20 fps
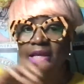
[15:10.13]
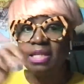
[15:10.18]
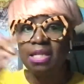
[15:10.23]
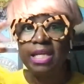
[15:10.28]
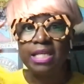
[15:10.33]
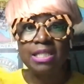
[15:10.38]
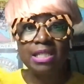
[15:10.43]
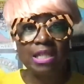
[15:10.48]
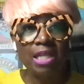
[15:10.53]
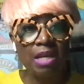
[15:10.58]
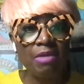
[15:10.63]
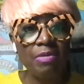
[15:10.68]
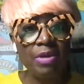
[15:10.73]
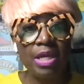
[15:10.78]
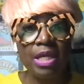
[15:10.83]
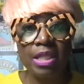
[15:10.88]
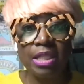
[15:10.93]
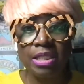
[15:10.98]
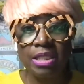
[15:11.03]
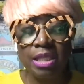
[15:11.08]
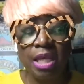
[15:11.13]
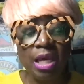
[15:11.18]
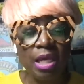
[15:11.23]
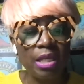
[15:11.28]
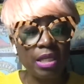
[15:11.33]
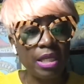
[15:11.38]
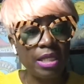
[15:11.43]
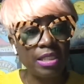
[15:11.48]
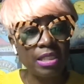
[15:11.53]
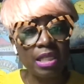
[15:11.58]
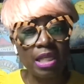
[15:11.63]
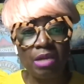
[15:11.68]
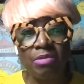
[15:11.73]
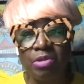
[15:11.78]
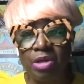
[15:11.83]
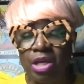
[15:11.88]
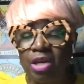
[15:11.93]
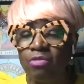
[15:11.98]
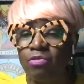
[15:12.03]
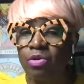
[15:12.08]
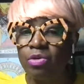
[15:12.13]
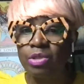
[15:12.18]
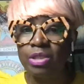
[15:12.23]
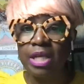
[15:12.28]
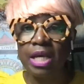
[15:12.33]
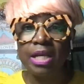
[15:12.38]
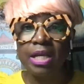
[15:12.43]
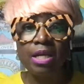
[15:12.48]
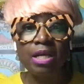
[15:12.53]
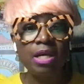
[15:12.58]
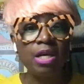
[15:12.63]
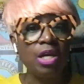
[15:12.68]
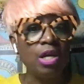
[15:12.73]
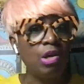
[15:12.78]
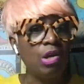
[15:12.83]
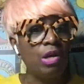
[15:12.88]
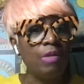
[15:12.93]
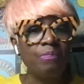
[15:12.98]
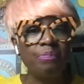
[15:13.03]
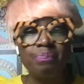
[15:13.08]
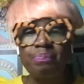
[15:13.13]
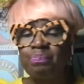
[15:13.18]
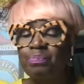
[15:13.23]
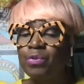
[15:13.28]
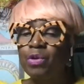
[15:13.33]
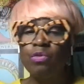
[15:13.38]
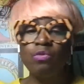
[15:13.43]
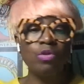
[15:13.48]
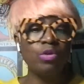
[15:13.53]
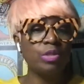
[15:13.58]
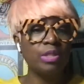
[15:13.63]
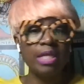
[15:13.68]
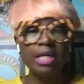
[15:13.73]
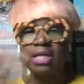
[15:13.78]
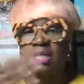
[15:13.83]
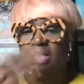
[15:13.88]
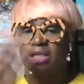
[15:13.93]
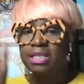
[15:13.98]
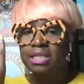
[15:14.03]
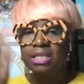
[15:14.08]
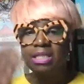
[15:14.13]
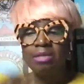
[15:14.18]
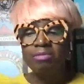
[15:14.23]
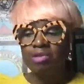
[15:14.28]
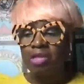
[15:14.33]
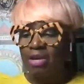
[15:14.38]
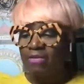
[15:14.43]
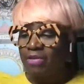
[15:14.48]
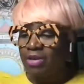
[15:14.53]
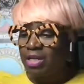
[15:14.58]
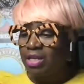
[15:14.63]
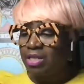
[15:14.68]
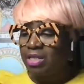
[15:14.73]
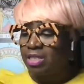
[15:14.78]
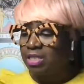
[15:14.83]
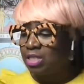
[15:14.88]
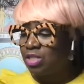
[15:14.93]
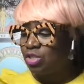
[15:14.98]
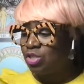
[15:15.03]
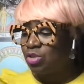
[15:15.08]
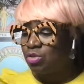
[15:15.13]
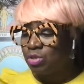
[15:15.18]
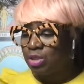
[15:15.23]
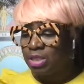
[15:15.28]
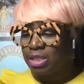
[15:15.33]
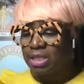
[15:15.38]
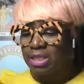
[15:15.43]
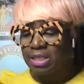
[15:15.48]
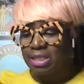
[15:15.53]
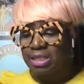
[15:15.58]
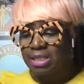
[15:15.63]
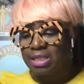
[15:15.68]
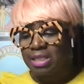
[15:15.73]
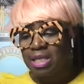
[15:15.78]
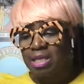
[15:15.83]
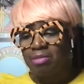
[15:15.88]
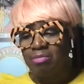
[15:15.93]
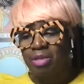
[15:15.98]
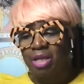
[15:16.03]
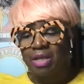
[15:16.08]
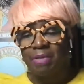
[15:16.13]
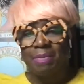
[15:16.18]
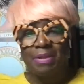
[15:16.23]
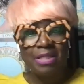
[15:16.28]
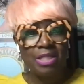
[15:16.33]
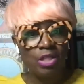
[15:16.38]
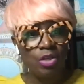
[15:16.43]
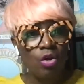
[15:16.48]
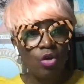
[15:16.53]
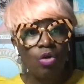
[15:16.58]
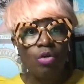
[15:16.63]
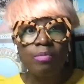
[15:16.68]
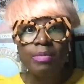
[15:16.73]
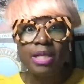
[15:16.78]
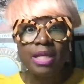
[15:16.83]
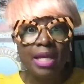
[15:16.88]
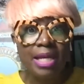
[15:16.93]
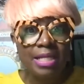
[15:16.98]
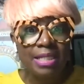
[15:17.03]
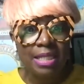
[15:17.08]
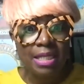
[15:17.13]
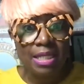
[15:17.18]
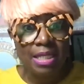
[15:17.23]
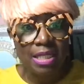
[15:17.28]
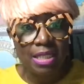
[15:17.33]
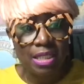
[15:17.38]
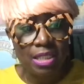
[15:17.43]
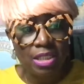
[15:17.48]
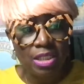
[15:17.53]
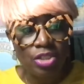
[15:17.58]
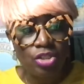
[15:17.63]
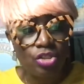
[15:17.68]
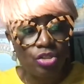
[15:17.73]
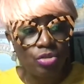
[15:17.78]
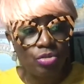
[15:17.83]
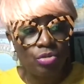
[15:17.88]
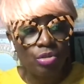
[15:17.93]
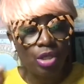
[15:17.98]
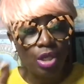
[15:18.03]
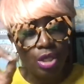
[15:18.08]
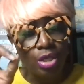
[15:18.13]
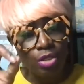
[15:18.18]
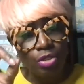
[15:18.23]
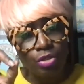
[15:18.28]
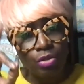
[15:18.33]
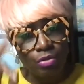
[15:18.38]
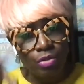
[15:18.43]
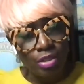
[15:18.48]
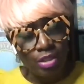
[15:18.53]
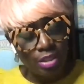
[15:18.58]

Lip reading: And then yesterday we hit the sun. Yesterday, Rosetta. Rosetta didn't seem to have any of these issues. It doesn't seem like Bessie Coleman has any of these issues.